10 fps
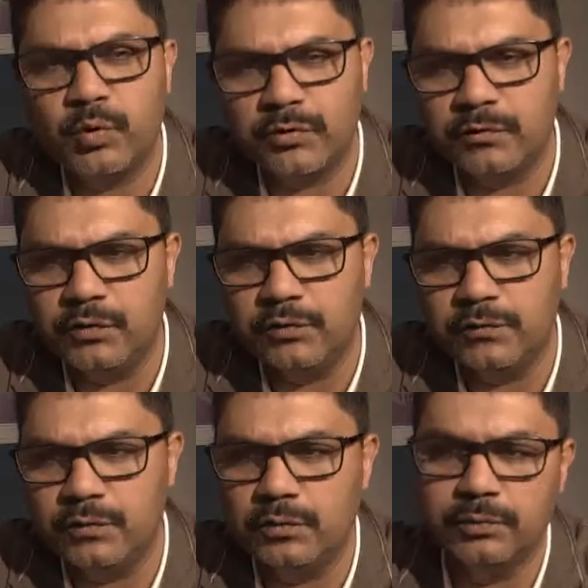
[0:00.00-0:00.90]
point of view
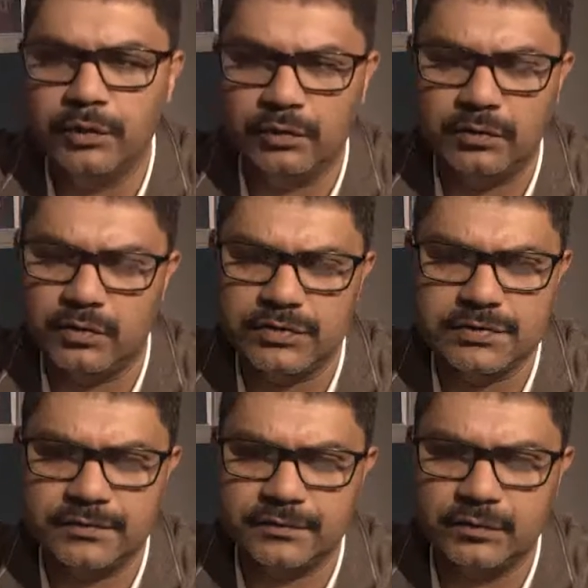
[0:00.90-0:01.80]
for, you know,
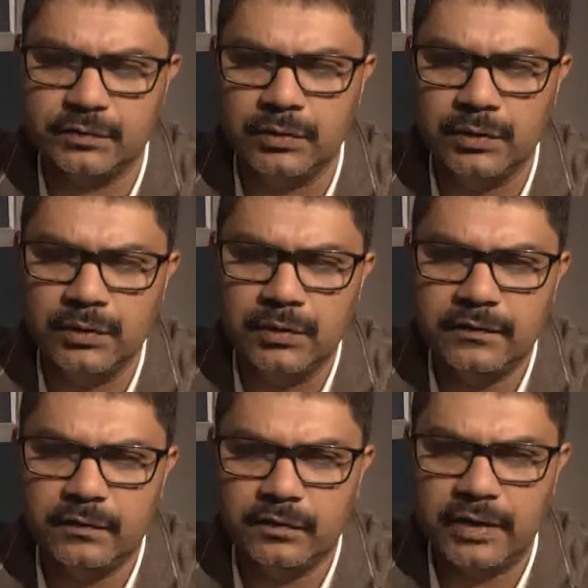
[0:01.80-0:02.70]
costs
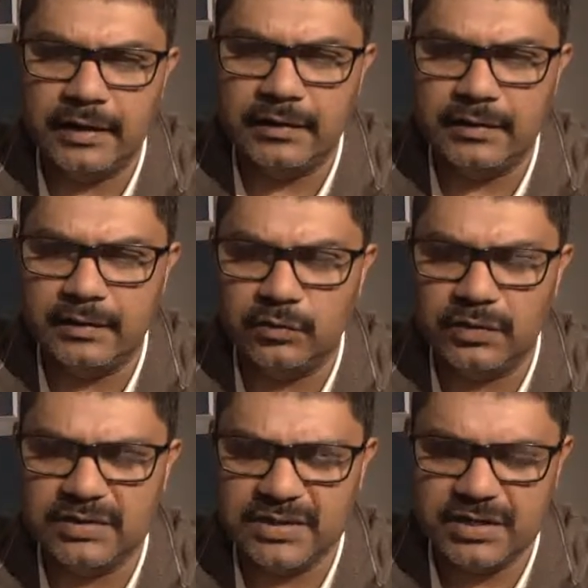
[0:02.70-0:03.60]
for running the
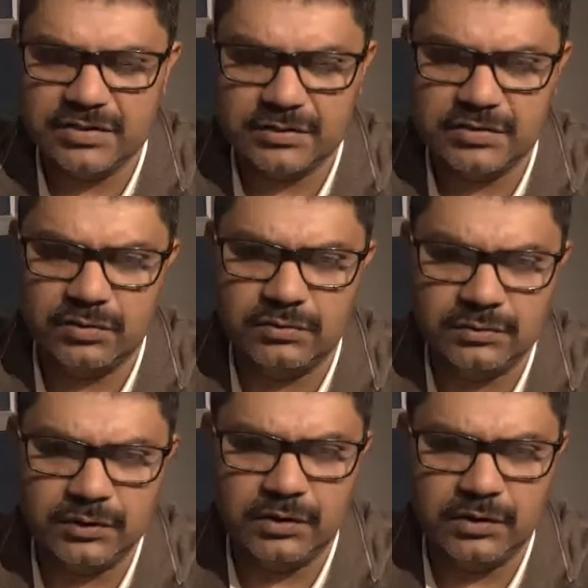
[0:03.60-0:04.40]
organization. So,